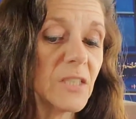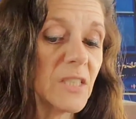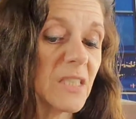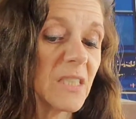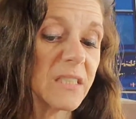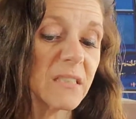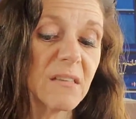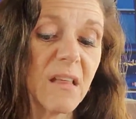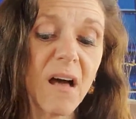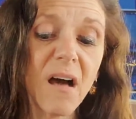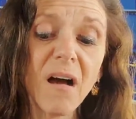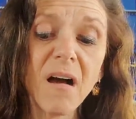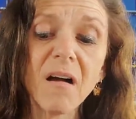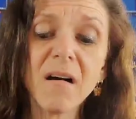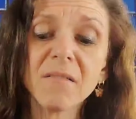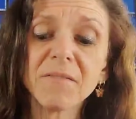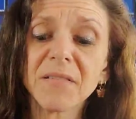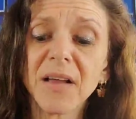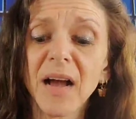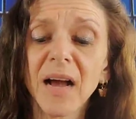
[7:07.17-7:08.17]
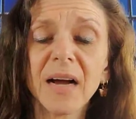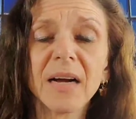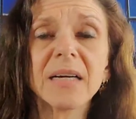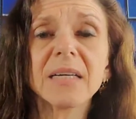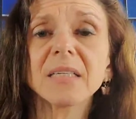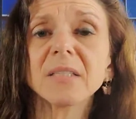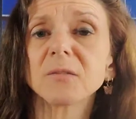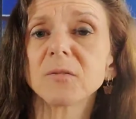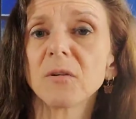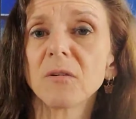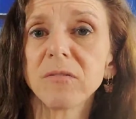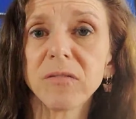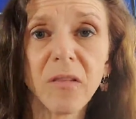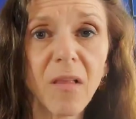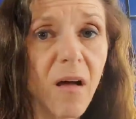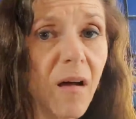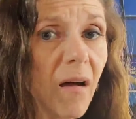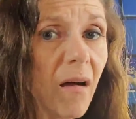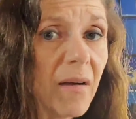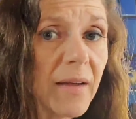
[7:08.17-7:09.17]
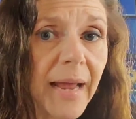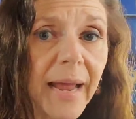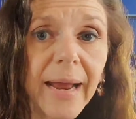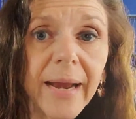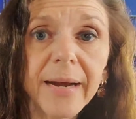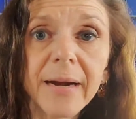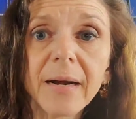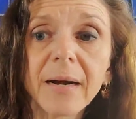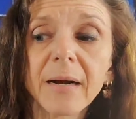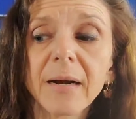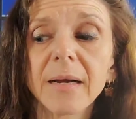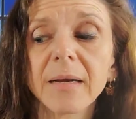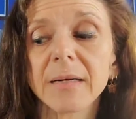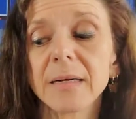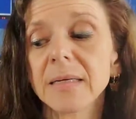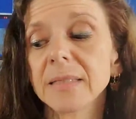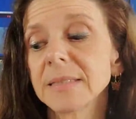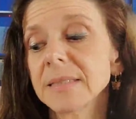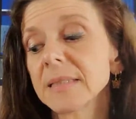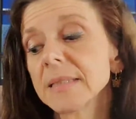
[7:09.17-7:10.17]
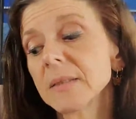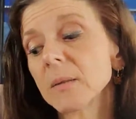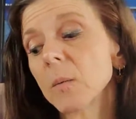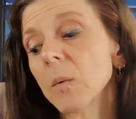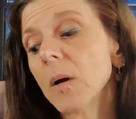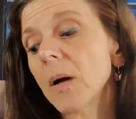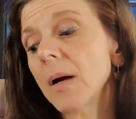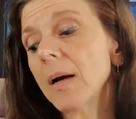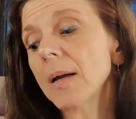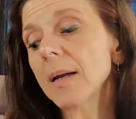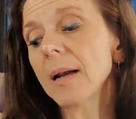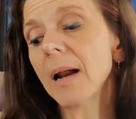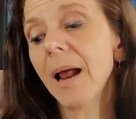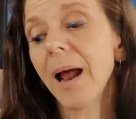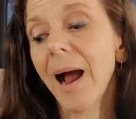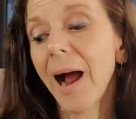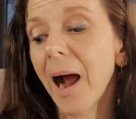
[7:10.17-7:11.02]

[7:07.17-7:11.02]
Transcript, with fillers: just love guys with long hair, and I tell you what,